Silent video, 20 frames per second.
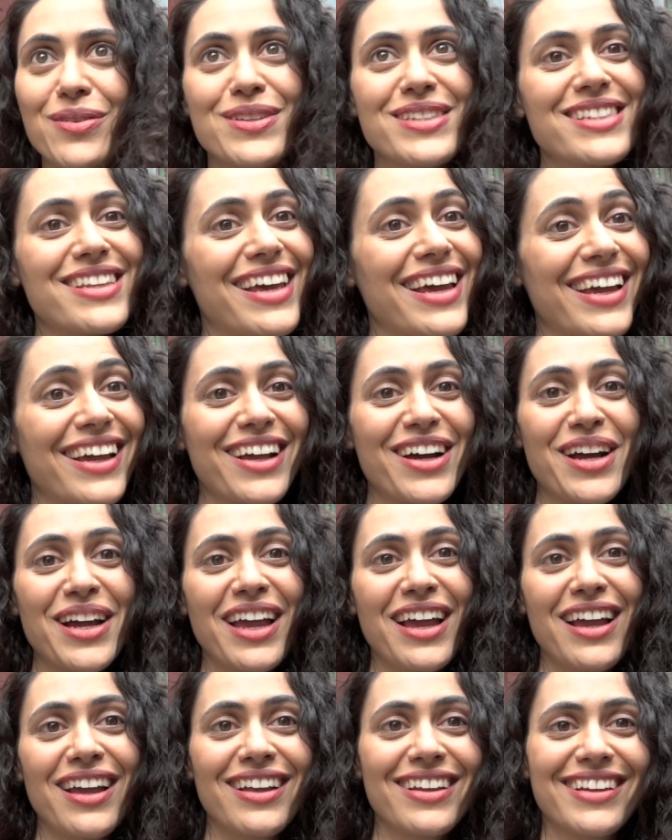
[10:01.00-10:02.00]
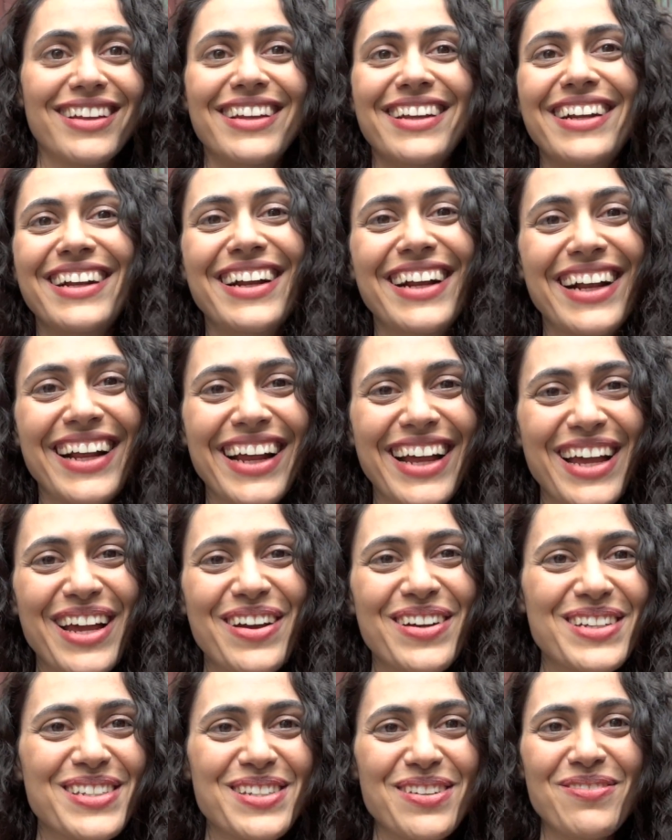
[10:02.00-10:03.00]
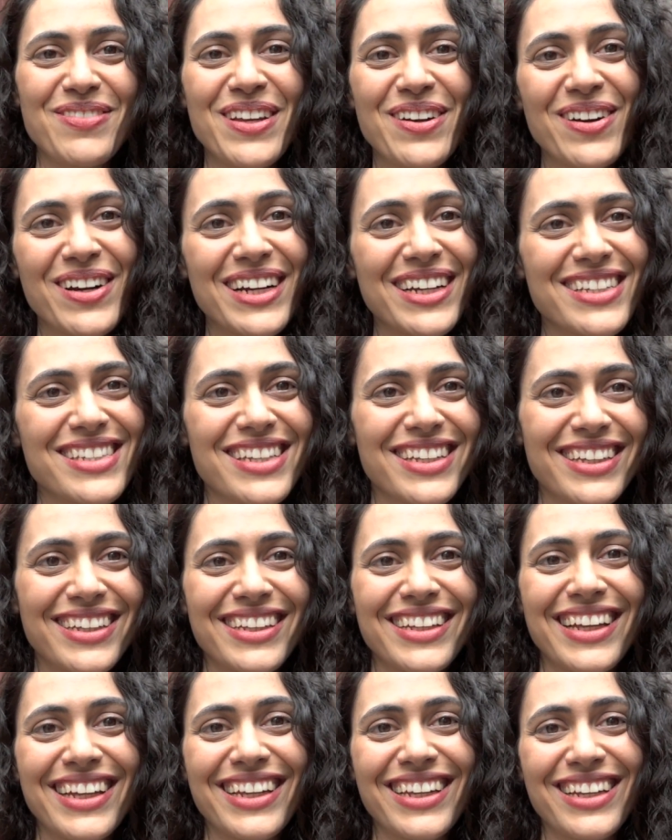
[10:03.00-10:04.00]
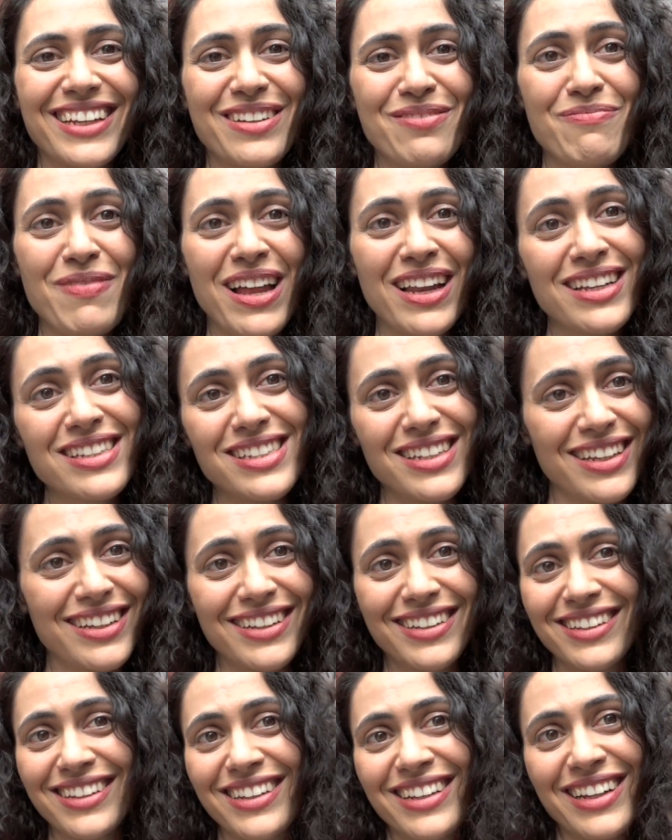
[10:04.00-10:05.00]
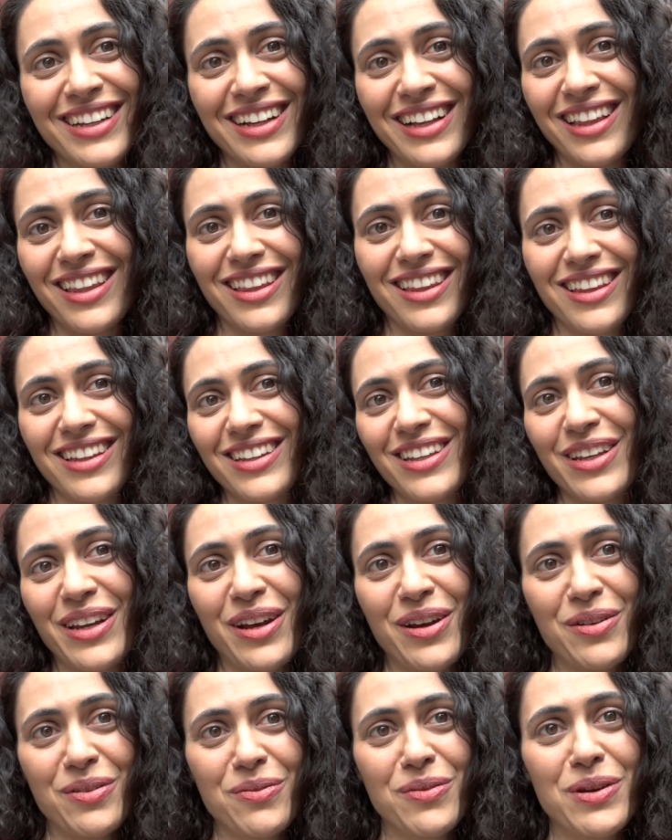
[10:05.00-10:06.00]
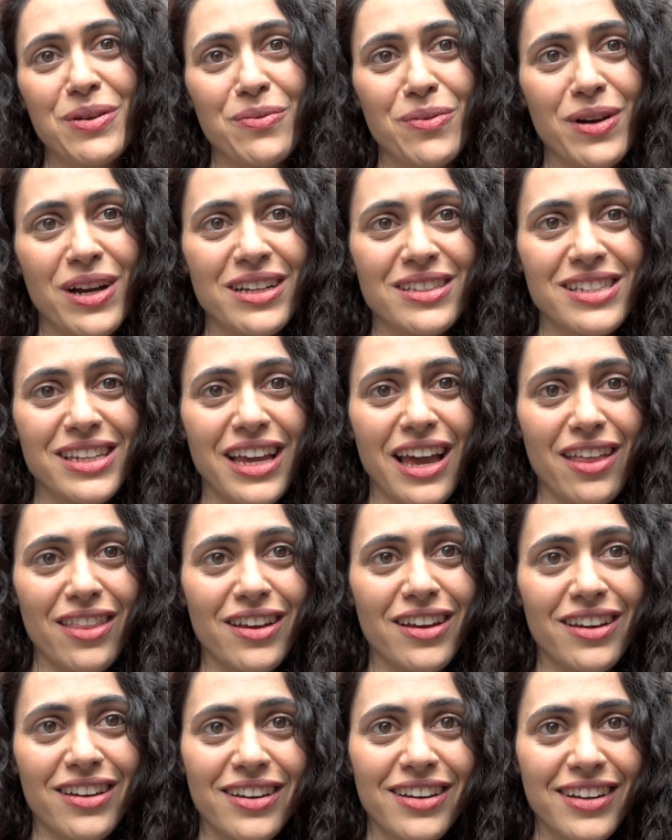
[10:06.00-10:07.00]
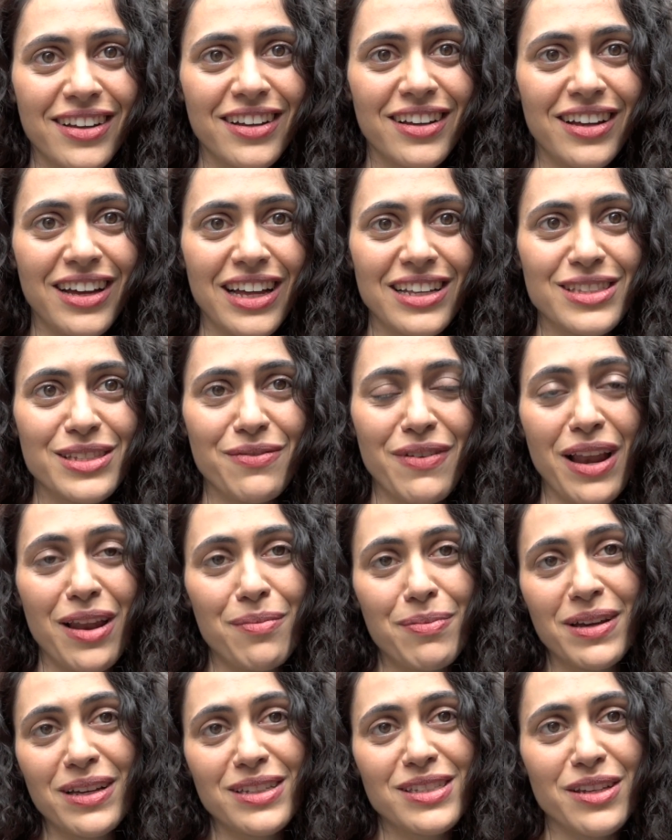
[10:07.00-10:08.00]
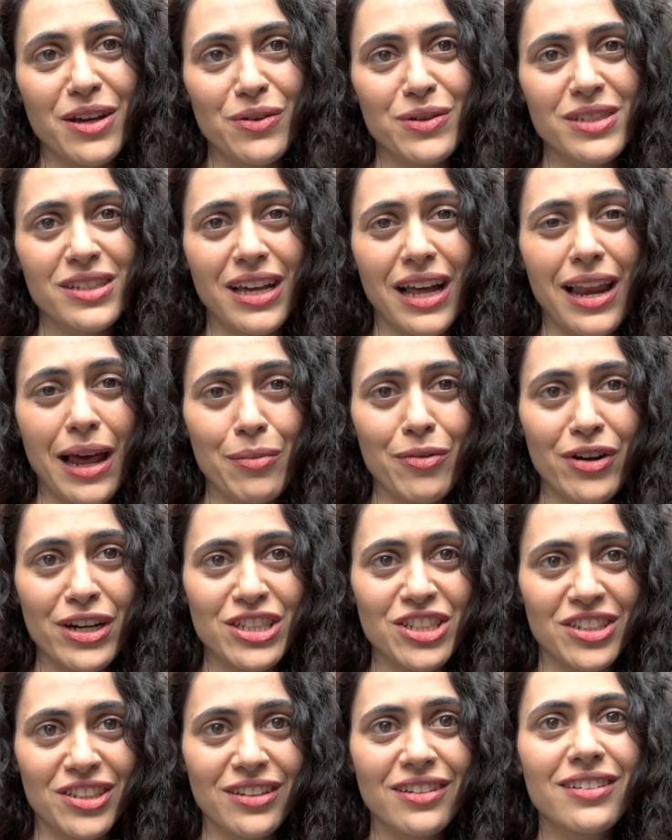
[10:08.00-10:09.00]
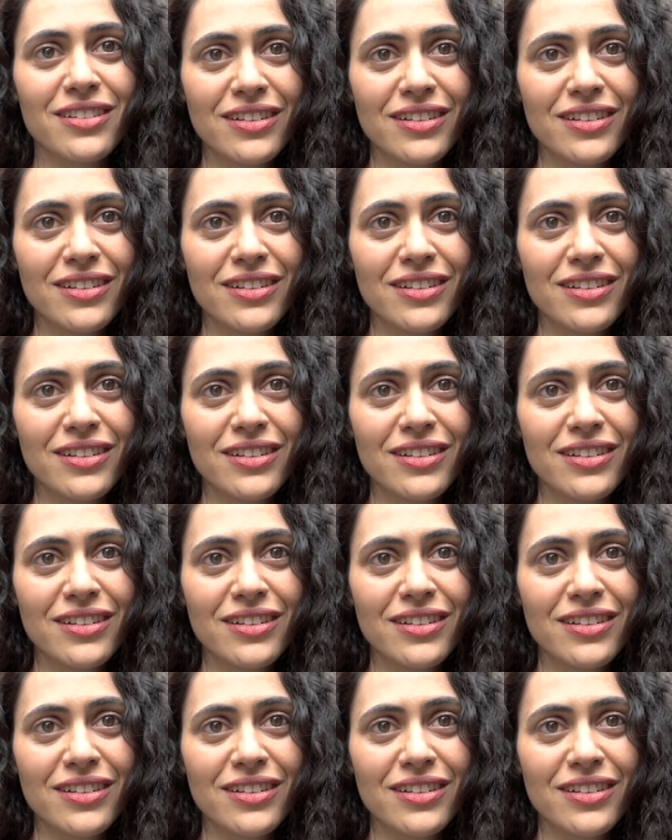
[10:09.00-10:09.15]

was like, okay, here are some lyrics and the melody, and we'd work together and develop it, so it was collaboration.